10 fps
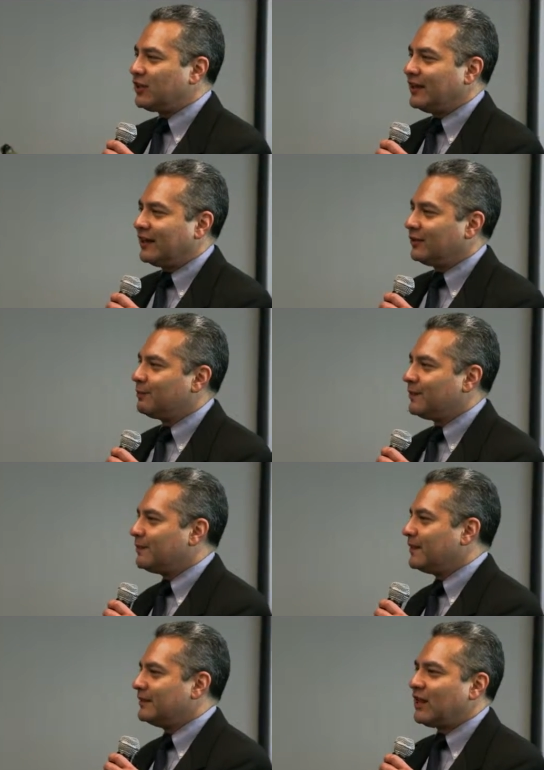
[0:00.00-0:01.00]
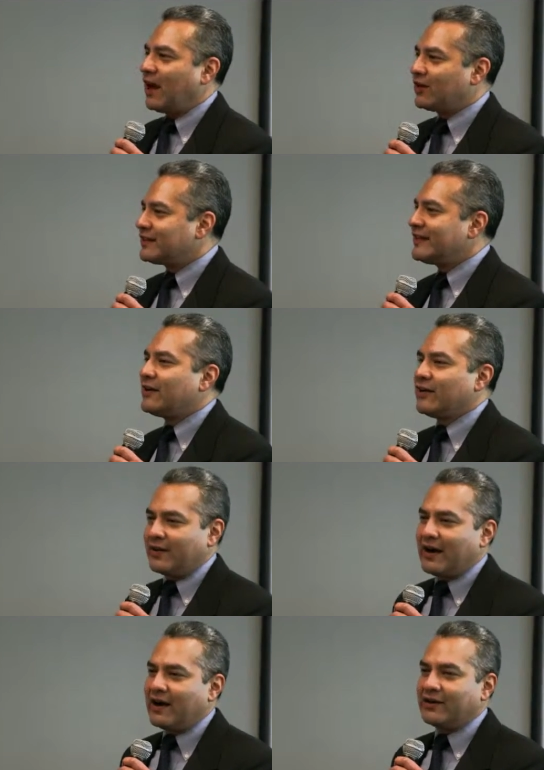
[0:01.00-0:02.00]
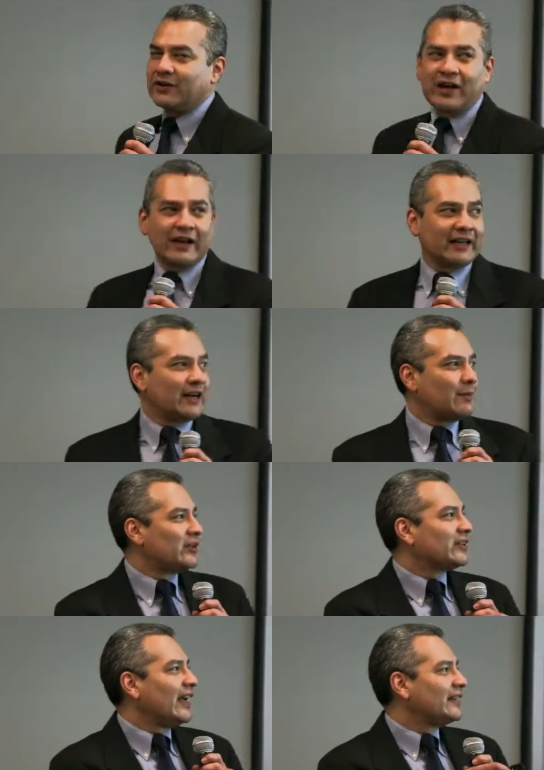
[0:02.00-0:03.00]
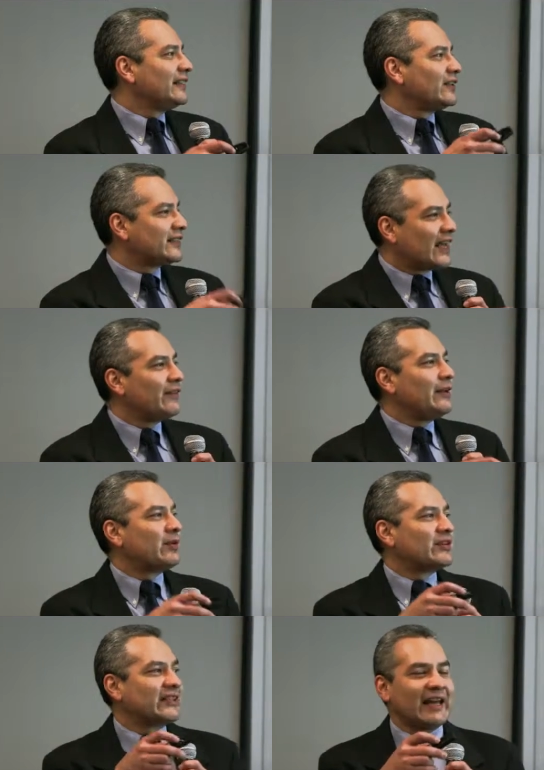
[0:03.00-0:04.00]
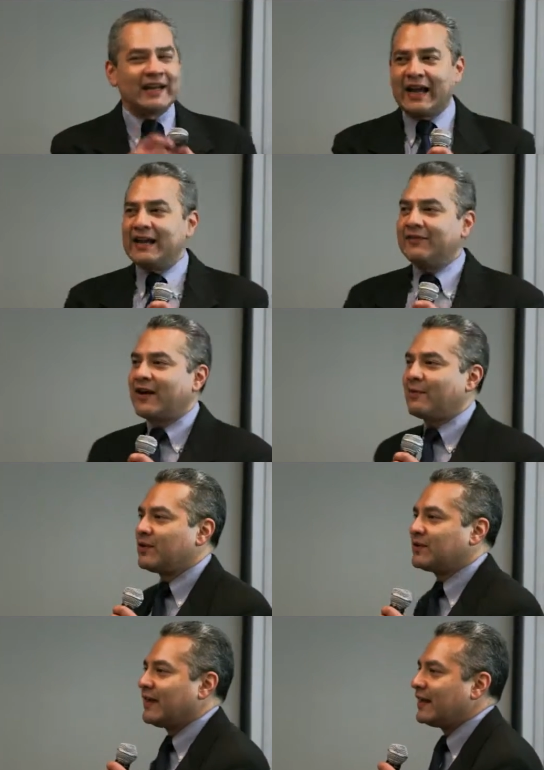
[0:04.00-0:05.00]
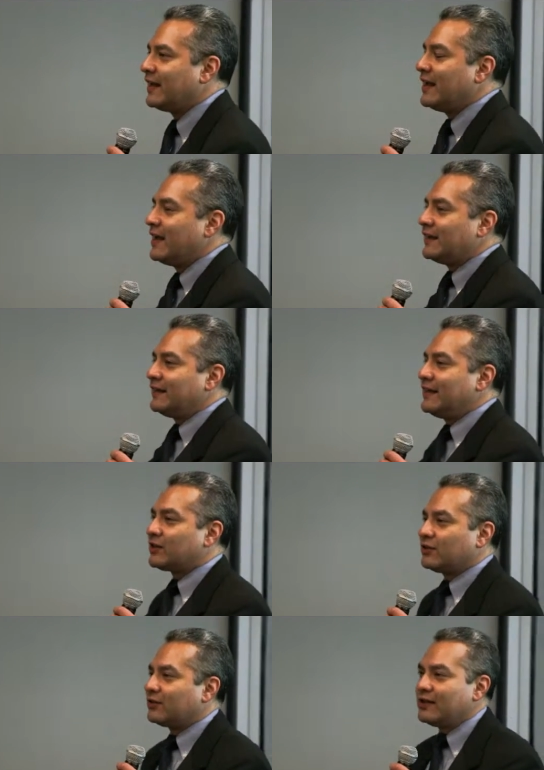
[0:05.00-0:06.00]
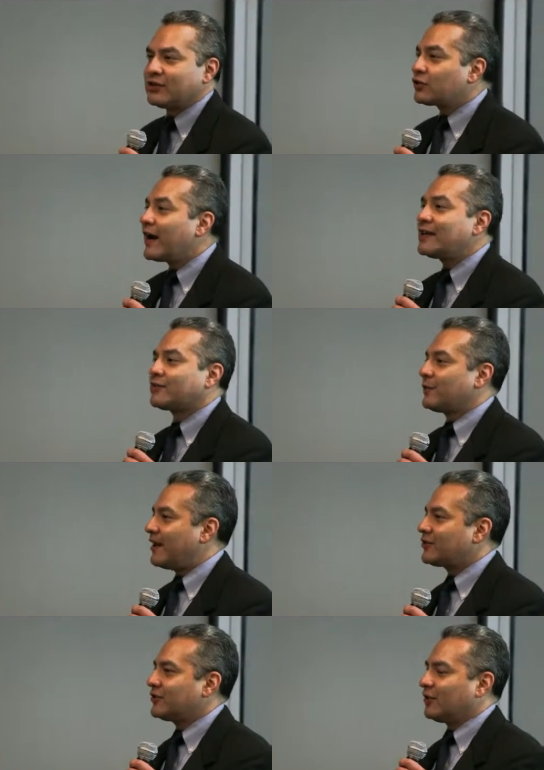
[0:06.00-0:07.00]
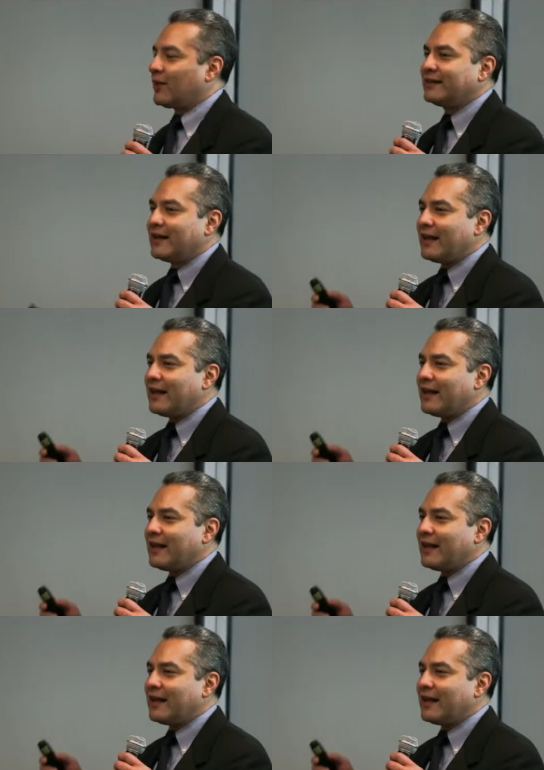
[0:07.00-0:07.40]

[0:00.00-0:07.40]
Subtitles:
little dollars here and there. You're talking numbers like 70%, 95%. These are transformational, right?